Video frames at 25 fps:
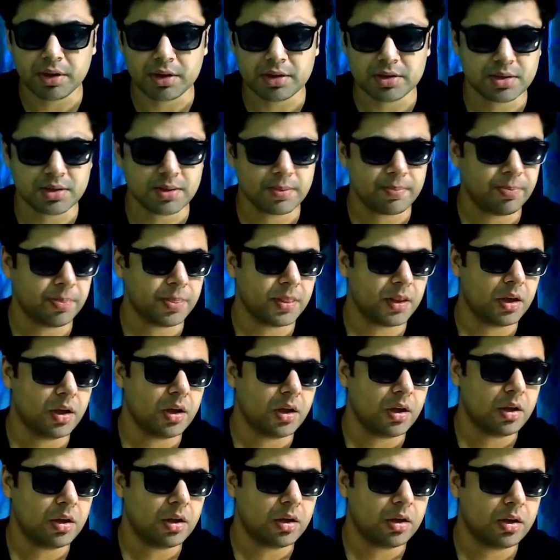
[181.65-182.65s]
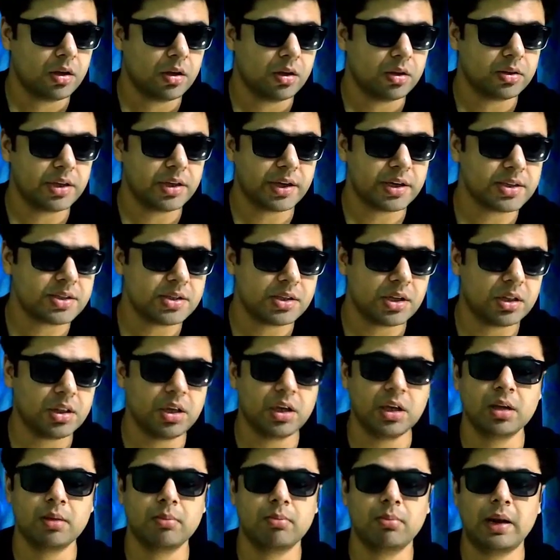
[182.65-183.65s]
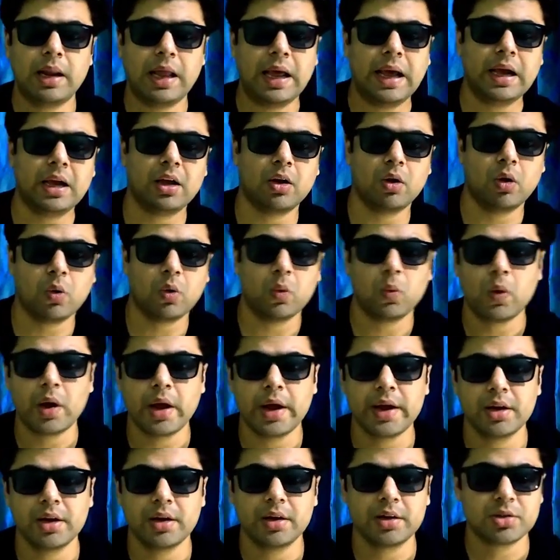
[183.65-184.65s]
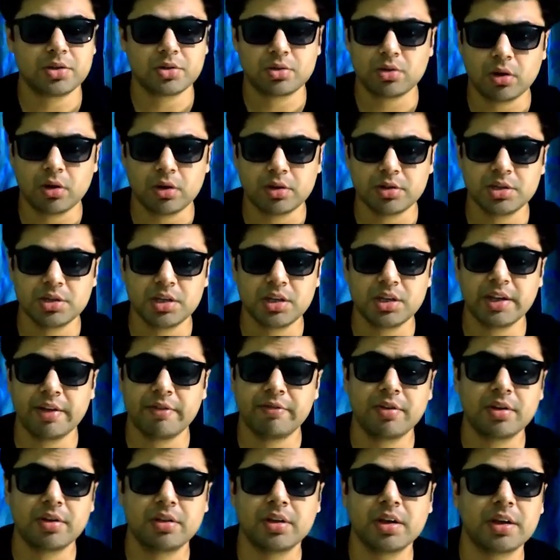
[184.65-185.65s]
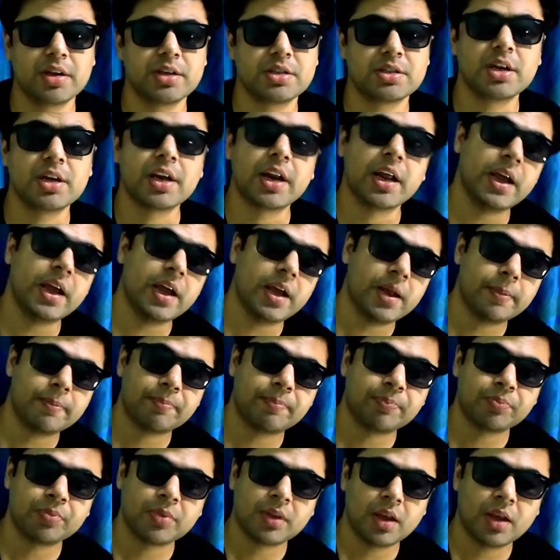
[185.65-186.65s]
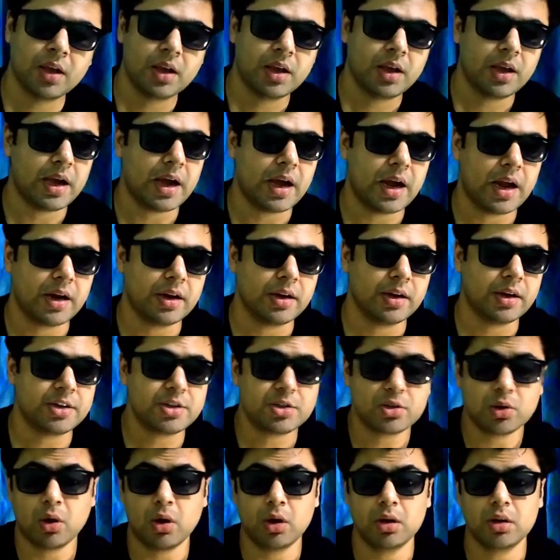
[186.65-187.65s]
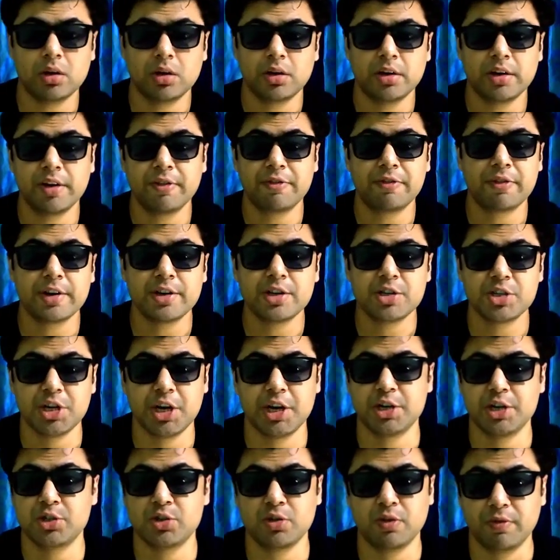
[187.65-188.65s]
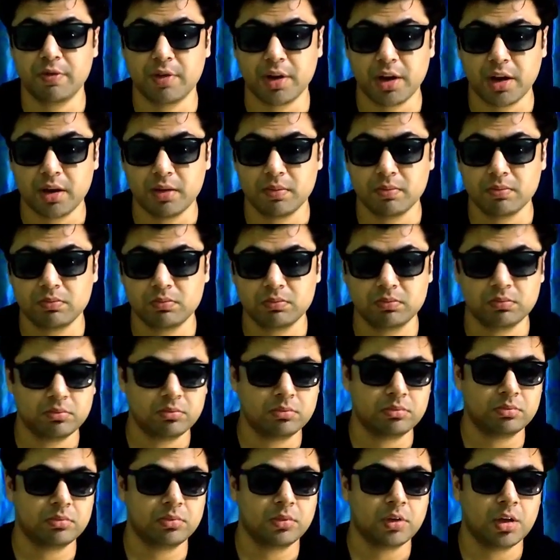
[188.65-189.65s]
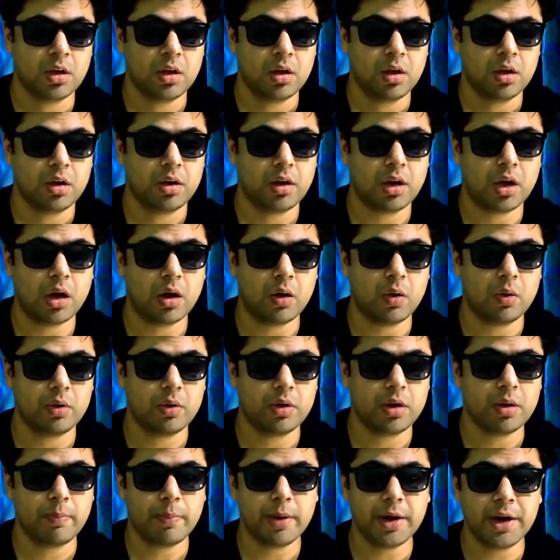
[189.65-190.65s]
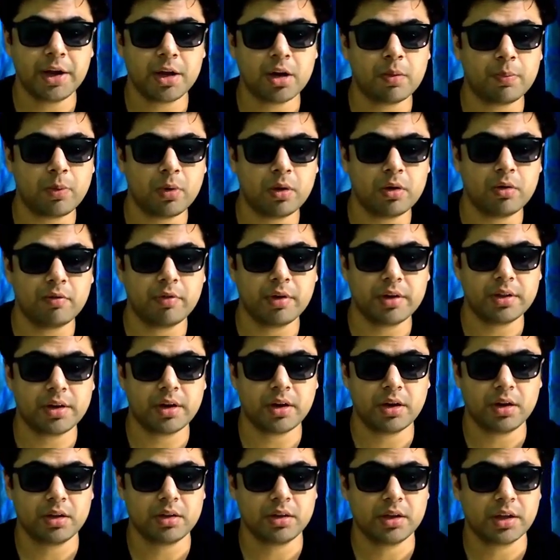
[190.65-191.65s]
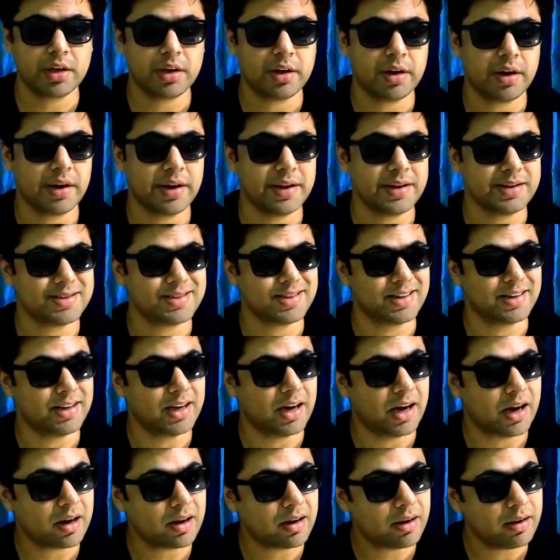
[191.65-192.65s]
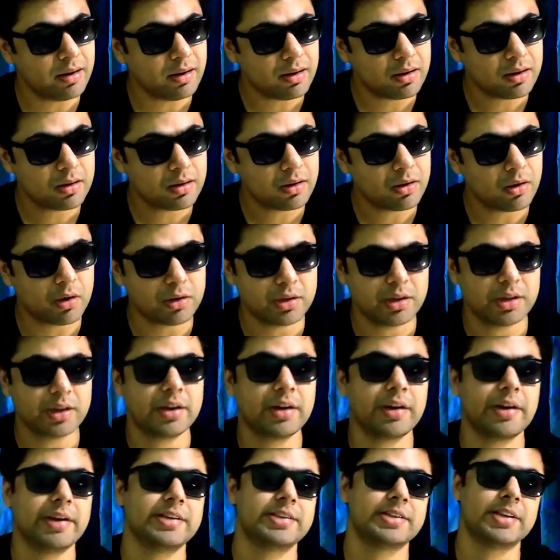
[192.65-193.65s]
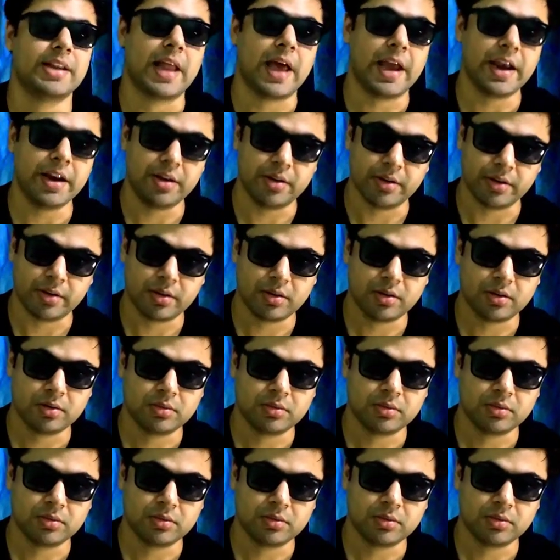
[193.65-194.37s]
ways. There is nothing black or white in astrology. Everything is grey and it's all different shades of grey. Now, depending upon whether the grey is darker or the grey is lighter,